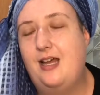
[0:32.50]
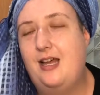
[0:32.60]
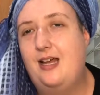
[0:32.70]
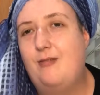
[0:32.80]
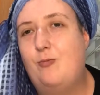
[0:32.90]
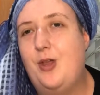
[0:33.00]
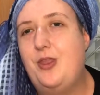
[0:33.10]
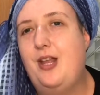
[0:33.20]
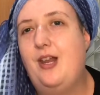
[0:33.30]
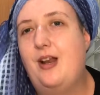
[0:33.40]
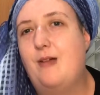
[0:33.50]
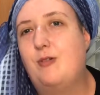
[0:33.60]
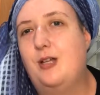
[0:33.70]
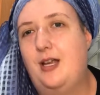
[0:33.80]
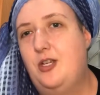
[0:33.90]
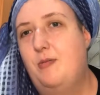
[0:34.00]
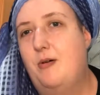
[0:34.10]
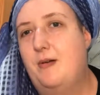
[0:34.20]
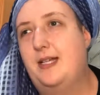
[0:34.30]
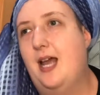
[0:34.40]
one thing that I will actually
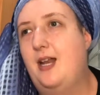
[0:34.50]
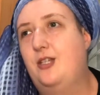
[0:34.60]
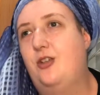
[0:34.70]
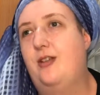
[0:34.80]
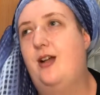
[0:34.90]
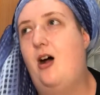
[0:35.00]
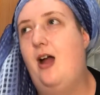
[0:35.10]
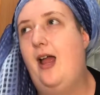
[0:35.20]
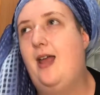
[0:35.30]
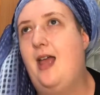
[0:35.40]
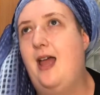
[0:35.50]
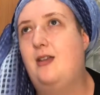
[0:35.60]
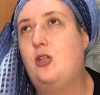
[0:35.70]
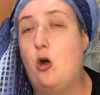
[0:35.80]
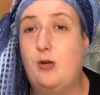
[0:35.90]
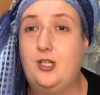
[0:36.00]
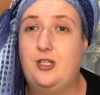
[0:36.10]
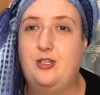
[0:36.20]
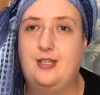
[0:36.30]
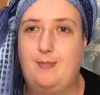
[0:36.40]
point out is I had gone
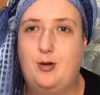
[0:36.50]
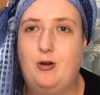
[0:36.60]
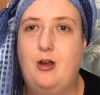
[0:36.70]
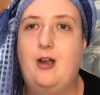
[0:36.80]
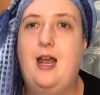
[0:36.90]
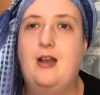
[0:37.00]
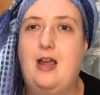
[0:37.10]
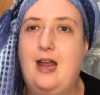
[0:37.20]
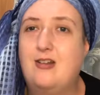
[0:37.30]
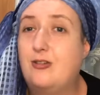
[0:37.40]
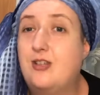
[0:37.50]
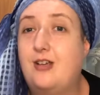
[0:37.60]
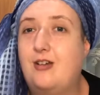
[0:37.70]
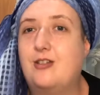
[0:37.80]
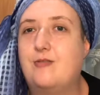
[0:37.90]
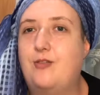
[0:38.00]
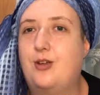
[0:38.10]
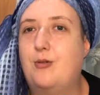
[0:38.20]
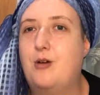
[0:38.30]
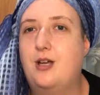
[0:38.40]
to Sapporo and I had also gone to
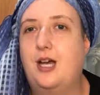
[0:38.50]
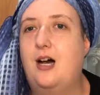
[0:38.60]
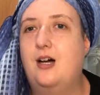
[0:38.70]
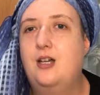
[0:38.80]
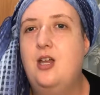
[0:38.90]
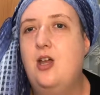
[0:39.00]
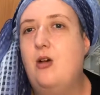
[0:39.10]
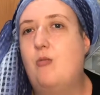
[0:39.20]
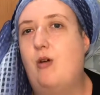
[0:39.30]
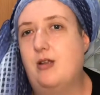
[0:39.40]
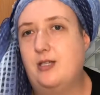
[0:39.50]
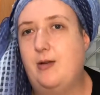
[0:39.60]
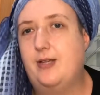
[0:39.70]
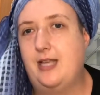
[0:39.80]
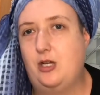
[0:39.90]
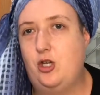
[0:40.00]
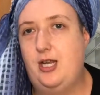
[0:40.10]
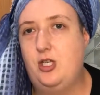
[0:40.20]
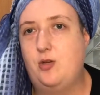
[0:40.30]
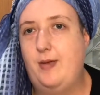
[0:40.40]
Fukuoka whilst I was
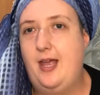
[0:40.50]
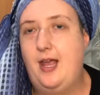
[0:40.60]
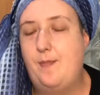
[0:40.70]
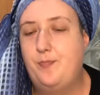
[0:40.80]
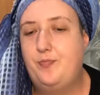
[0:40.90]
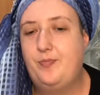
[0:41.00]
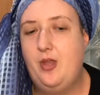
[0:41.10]
actually in Japan.